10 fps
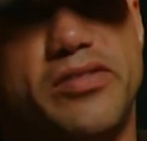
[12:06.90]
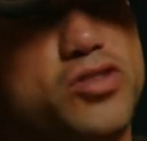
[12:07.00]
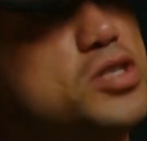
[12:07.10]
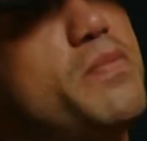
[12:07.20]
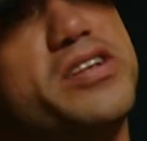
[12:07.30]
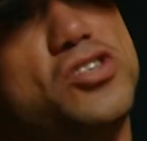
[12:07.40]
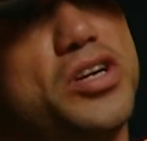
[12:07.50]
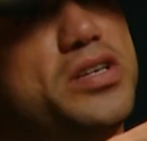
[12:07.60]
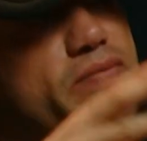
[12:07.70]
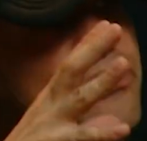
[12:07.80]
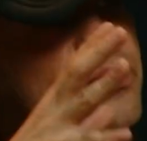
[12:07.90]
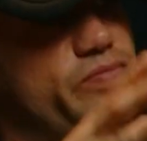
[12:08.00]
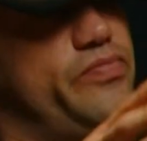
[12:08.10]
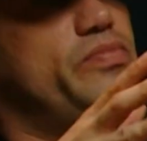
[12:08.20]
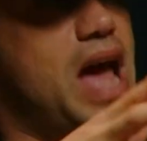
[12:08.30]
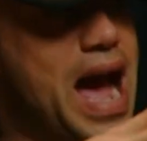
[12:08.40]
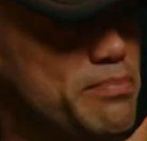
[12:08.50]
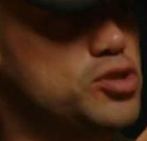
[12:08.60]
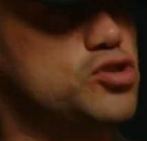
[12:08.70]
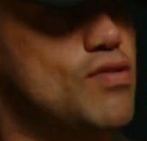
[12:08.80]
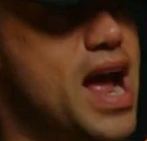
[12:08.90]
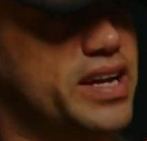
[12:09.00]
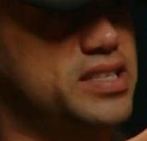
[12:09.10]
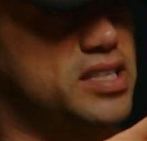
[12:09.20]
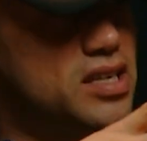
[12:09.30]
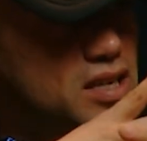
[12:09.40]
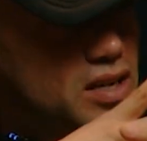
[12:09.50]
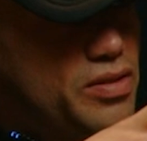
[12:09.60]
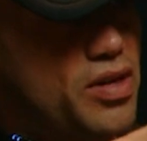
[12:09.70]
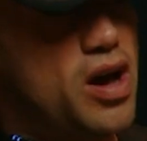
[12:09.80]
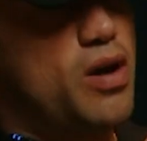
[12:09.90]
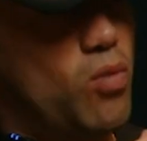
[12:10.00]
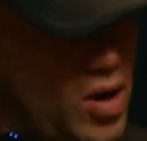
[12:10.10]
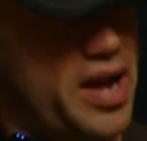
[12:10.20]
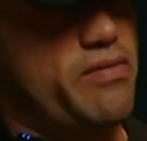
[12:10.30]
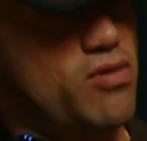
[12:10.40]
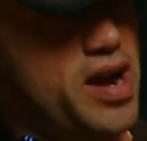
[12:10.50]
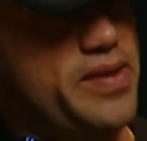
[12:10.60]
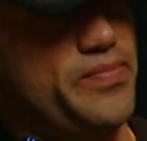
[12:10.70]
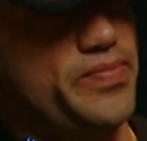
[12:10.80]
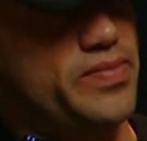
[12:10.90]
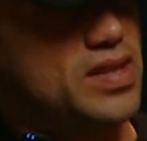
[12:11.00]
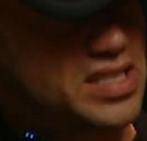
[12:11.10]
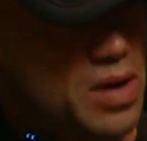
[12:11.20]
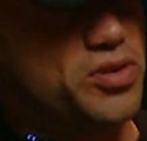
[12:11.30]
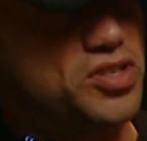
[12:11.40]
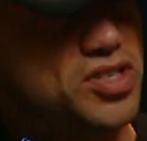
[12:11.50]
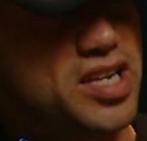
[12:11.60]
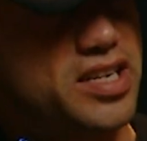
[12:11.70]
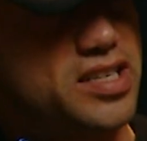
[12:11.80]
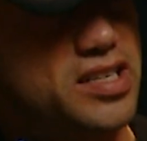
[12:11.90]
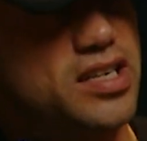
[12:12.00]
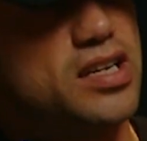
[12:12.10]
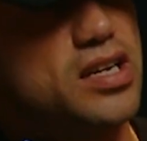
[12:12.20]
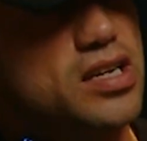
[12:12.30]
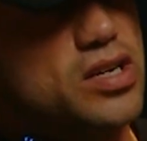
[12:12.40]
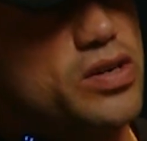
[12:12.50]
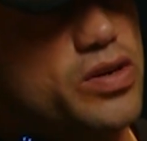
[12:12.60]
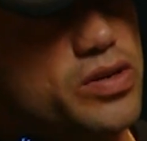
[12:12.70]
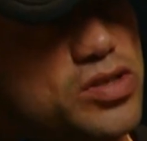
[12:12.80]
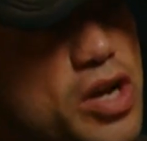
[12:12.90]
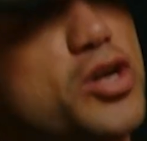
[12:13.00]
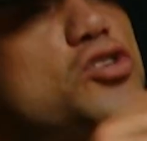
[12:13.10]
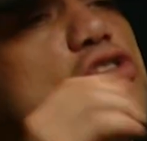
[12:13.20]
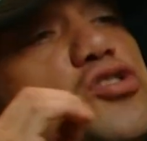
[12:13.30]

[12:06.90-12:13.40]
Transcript: just mentioned abstract the wallet, right? Is that what you just said? So could you